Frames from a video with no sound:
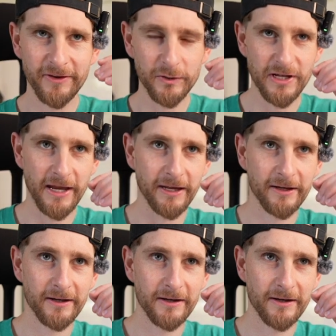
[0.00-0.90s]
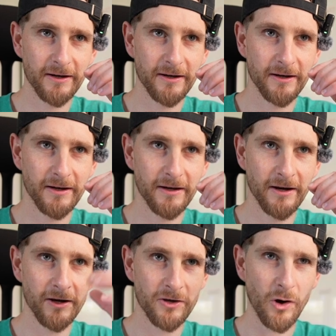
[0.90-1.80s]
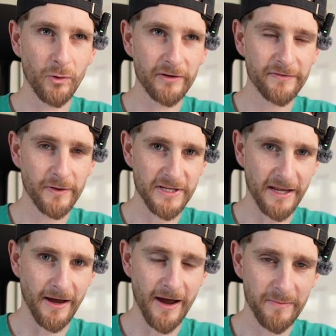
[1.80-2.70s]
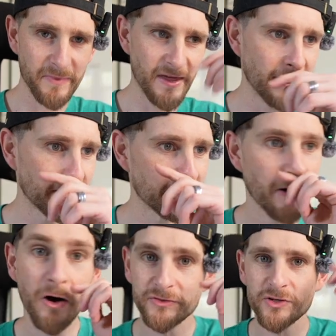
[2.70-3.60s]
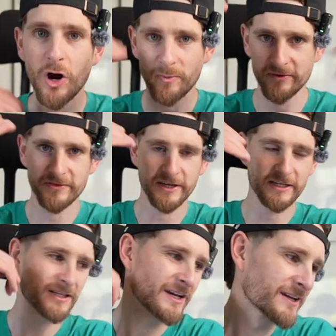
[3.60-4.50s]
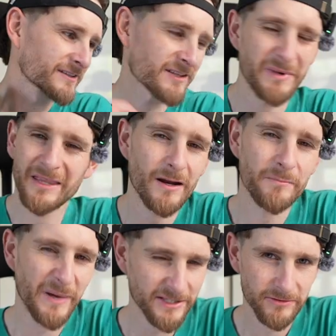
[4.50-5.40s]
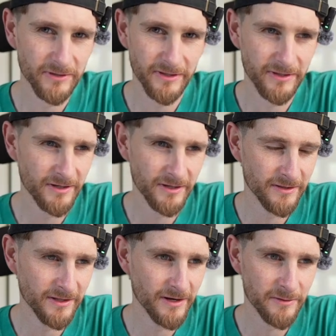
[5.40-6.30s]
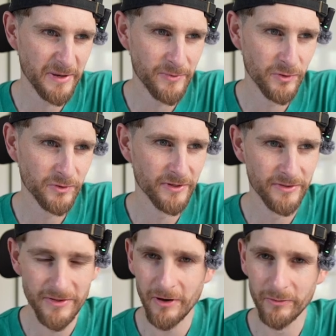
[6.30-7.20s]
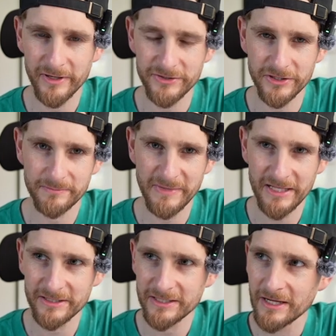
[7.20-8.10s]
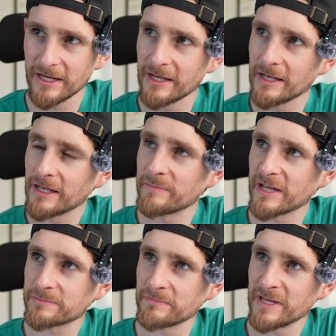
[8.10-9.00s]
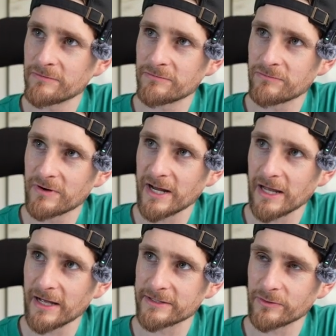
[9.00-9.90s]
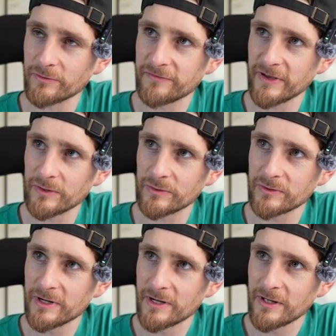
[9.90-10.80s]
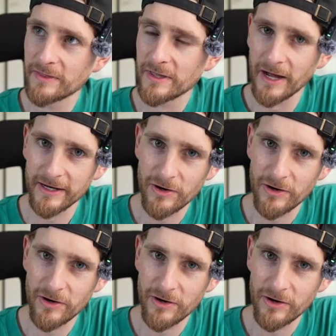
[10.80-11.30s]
feels like a goal. It feels like I'm then on top of things. Does it mean that I'm better than other people? No, it just means it makes me realize or feel that I